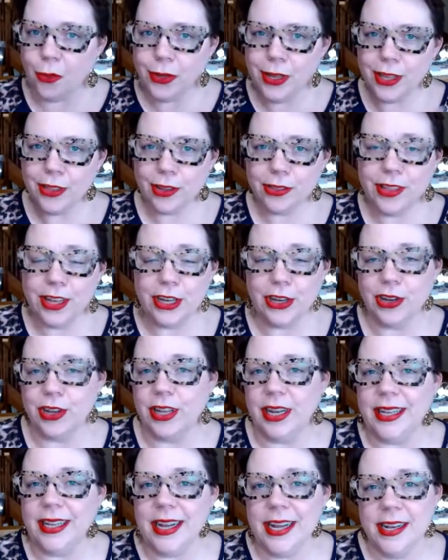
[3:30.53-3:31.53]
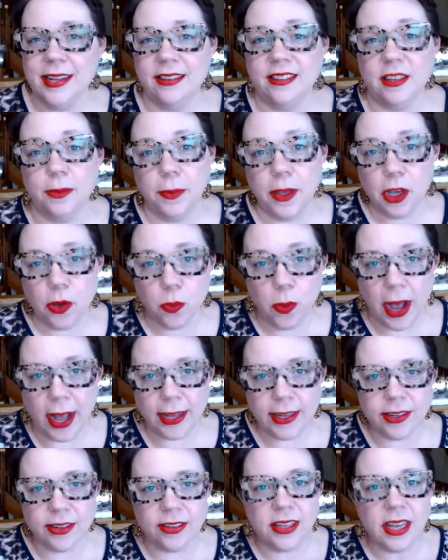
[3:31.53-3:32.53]
Only other thing you're going to need is some ear
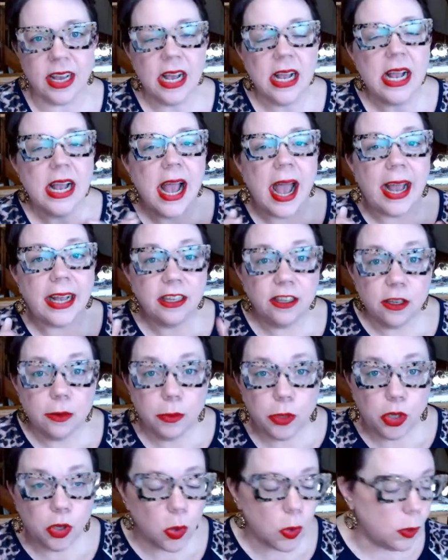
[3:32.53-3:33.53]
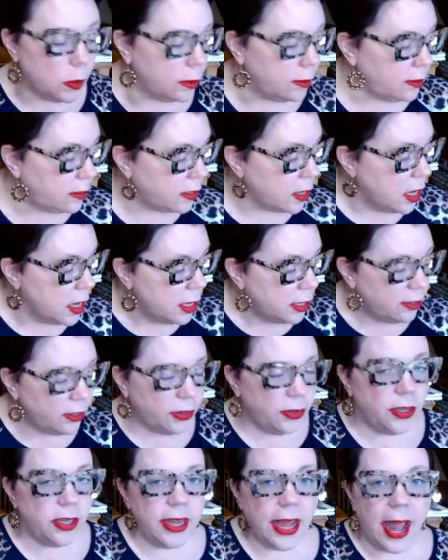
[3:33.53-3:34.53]
wires and some tools. So
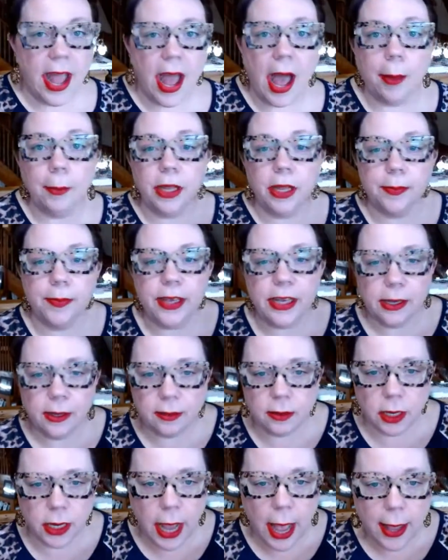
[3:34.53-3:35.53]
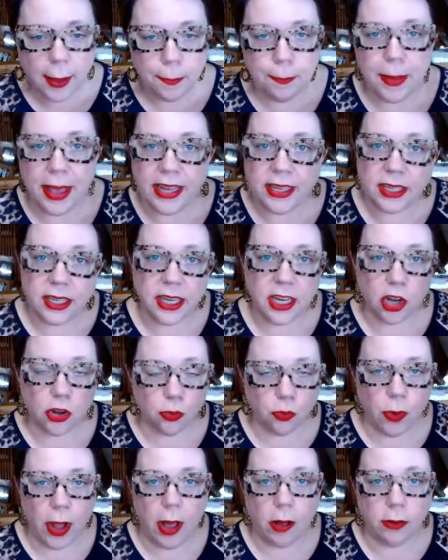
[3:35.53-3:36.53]
today I'm going to be using a basic
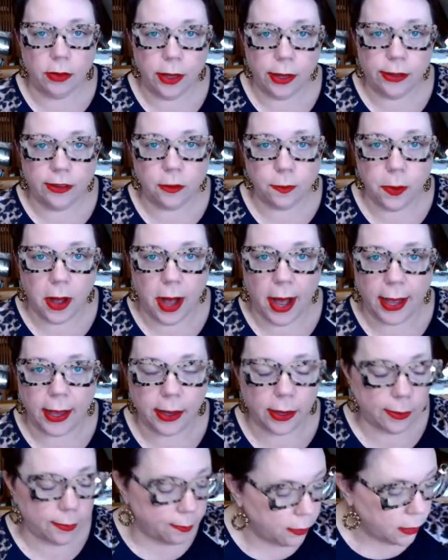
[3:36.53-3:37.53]
round nose plier.